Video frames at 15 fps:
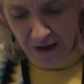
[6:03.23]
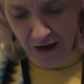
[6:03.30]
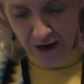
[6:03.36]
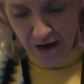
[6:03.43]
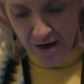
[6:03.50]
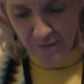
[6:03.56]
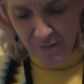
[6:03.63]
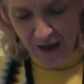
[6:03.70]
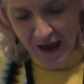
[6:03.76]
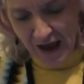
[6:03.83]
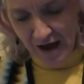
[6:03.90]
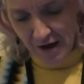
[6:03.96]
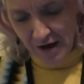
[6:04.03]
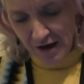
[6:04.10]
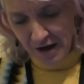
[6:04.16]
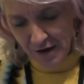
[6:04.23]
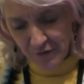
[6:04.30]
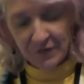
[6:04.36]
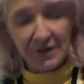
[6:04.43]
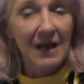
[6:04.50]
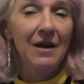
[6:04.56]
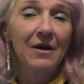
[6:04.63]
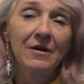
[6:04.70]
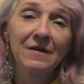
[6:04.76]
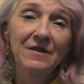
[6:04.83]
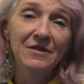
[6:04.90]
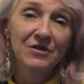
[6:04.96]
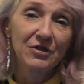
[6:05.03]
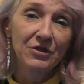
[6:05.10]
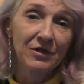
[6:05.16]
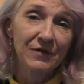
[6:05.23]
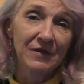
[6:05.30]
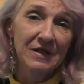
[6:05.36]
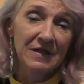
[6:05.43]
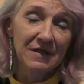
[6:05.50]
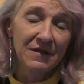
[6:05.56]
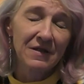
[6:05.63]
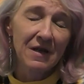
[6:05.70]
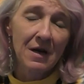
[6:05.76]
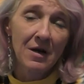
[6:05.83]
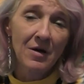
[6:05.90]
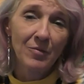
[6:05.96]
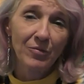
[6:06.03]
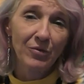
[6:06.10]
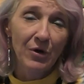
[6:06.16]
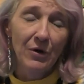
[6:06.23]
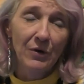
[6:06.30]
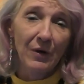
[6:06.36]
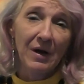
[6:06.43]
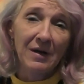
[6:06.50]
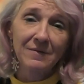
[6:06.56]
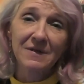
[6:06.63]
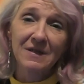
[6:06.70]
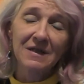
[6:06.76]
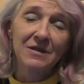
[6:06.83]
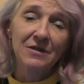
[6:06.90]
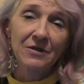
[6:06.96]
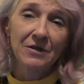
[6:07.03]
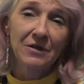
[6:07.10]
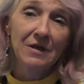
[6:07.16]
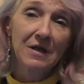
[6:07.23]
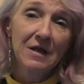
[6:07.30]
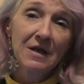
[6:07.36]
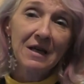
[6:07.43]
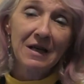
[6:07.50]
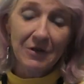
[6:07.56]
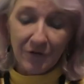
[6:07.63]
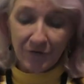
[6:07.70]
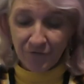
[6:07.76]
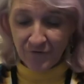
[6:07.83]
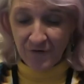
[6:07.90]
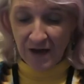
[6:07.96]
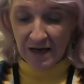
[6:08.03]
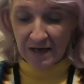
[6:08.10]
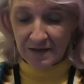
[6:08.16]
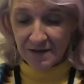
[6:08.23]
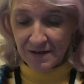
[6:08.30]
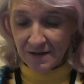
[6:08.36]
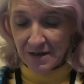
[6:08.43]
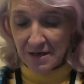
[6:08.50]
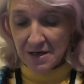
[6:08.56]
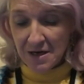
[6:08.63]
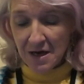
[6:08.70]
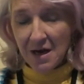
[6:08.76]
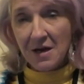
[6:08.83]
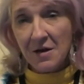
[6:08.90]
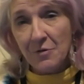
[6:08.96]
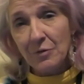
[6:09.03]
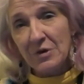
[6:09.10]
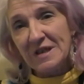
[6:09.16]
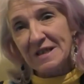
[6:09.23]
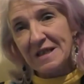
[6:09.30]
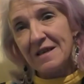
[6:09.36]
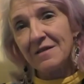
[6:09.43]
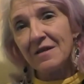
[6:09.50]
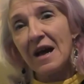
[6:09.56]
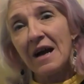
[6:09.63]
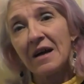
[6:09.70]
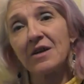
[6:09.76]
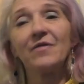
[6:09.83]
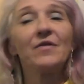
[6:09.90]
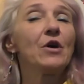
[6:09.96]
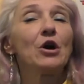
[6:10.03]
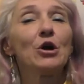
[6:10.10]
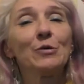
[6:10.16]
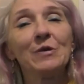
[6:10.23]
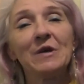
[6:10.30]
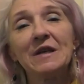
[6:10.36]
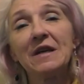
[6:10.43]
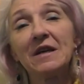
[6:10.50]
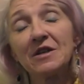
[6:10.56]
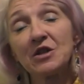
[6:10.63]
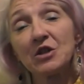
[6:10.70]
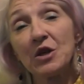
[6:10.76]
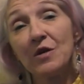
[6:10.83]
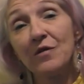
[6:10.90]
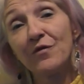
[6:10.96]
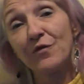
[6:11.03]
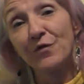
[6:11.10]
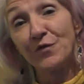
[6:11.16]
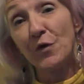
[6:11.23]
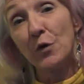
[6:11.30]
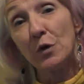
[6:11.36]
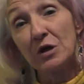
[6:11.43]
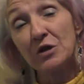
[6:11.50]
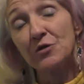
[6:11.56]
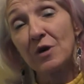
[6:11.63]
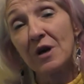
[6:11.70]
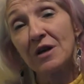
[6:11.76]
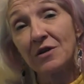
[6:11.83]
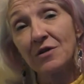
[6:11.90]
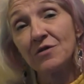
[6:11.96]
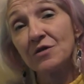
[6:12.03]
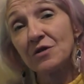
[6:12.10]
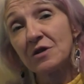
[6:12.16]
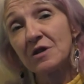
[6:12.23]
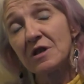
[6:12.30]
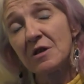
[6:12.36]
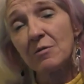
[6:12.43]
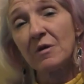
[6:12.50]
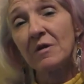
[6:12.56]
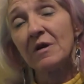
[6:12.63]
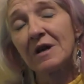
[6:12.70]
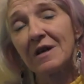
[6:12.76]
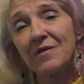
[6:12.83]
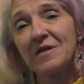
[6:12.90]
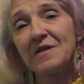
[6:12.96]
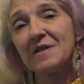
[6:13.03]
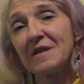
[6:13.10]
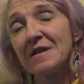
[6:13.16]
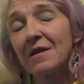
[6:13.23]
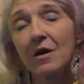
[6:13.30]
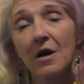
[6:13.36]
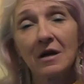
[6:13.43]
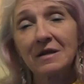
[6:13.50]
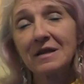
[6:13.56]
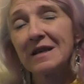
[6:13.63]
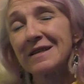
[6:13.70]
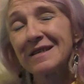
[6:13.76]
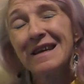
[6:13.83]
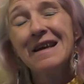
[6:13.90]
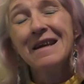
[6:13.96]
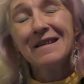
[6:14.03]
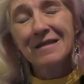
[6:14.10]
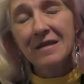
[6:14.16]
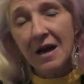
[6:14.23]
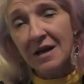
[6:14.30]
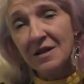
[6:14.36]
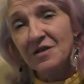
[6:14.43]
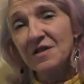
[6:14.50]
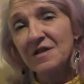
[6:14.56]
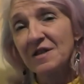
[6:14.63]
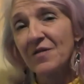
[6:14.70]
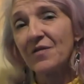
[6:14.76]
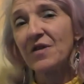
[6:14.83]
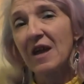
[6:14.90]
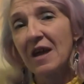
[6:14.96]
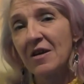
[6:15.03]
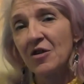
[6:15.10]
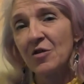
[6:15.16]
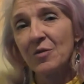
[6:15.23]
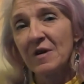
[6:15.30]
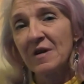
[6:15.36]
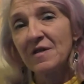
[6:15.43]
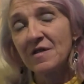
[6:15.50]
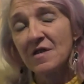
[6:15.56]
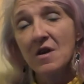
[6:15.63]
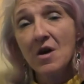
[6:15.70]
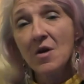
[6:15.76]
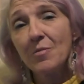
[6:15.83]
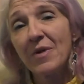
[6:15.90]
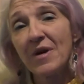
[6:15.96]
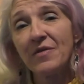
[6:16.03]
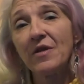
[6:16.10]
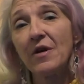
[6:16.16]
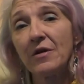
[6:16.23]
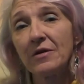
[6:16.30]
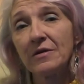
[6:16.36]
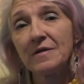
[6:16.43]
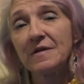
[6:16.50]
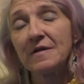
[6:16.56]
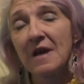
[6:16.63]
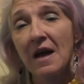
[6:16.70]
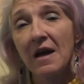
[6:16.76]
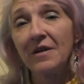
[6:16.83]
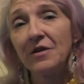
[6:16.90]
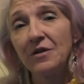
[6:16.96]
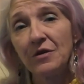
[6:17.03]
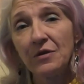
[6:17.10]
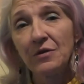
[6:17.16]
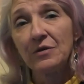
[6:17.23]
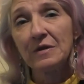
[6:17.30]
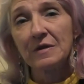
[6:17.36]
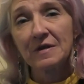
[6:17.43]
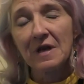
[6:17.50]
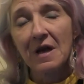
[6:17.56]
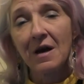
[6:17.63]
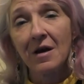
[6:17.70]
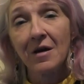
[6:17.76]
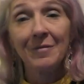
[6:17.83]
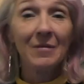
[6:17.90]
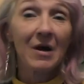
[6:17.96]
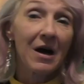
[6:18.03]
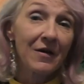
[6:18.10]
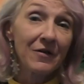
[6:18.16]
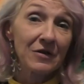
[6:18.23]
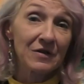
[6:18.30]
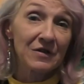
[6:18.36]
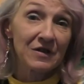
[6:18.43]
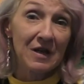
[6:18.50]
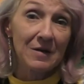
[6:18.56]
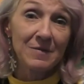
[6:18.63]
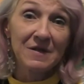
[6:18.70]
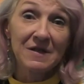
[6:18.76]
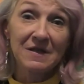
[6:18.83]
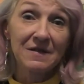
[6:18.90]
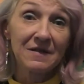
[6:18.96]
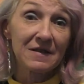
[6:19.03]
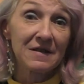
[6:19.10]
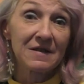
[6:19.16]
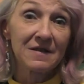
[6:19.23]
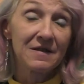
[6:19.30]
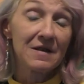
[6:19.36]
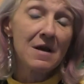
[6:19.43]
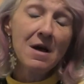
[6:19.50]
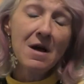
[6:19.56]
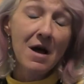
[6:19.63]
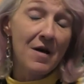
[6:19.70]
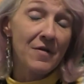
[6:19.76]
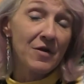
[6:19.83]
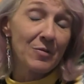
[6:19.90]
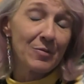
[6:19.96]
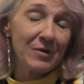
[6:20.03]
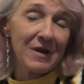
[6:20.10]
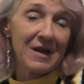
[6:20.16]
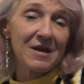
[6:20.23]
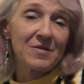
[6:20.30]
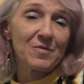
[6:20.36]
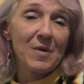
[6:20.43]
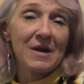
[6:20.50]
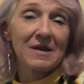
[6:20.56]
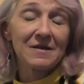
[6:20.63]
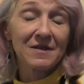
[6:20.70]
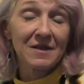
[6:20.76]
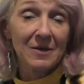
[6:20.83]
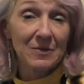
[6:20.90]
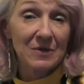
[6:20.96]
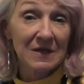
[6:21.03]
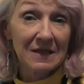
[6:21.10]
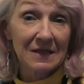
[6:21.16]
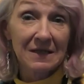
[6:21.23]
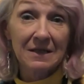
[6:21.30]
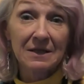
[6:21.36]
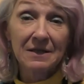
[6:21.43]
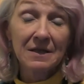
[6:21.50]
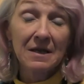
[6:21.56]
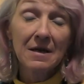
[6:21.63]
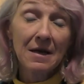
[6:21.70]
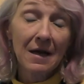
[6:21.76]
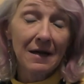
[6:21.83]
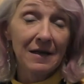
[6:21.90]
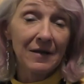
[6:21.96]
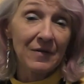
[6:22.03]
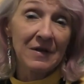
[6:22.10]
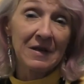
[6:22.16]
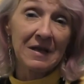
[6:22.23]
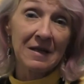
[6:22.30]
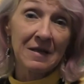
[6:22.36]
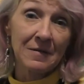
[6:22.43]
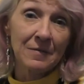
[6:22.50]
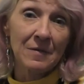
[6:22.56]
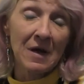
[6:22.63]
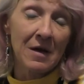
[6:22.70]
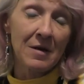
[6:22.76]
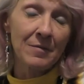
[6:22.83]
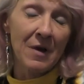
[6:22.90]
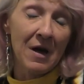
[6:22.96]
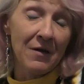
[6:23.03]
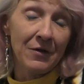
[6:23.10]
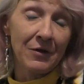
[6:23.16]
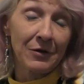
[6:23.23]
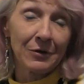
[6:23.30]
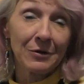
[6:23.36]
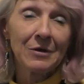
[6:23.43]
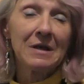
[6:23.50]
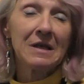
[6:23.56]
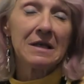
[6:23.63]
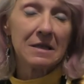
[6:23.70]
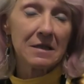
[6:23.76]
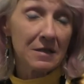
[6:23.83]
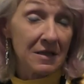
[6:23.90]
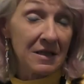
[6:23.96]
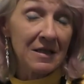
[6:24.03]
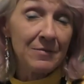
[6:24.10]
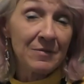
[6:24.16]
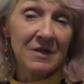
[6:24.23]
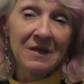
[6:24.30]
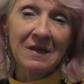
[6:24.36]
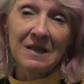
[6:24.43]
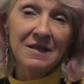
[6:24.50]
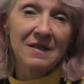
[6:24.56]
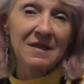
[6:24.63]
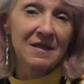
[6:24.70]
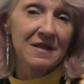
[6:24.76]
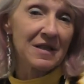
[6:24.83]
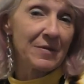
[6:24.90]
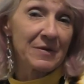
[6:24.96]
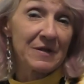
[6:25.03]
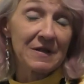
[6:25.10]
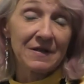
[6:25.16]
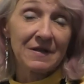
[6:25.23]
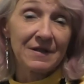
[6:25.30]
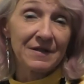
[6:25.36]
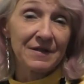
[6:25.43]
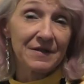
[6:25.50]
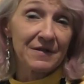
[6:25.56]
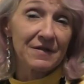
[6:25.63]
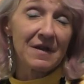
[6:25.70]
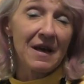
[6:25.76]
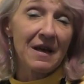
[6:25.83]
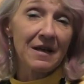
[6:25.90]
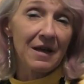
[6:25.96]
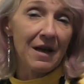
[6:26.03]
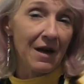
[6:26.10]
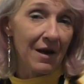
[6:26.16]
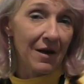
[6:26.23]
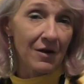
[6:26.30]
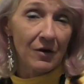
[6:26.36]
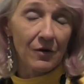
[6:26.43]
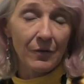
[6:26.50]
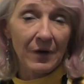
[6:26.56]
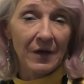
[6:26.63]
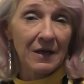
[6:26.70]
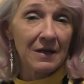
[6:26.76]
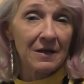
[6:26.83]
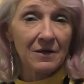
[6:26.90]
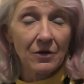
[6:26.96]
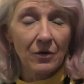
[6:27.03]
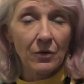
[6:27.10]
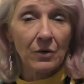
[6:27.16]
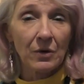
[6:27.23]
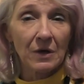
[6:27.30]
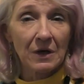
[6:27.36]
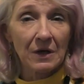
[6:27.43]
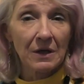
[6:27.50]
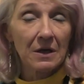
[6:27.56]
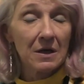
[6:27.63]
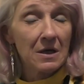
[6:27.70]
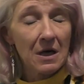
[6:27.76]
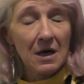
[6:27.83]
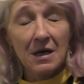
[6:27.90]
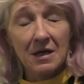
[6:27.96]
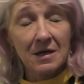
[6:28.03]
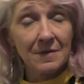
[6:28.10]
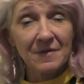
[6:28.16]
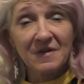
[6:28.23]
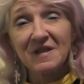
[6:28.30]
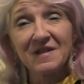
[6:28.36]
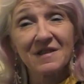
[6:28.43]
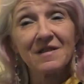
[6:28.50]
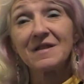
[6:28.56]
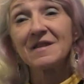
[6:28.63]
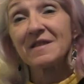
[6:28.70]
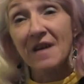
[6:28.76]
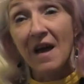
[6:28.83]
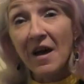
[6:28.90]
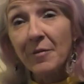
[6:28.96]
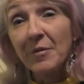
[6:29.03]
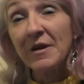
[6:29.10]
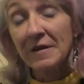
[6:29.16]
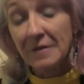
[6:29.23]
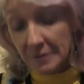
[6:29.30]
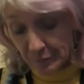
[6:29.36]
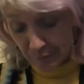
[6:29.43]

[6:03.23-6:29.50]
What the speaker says: healthcare and the service programs interface, we see lack of harm reduction for drug users, and we look at this in the context not just of cannabis, but those that use other substances, other plant-based substances, and even in other deemed illicit substances like heroin or psilocybin.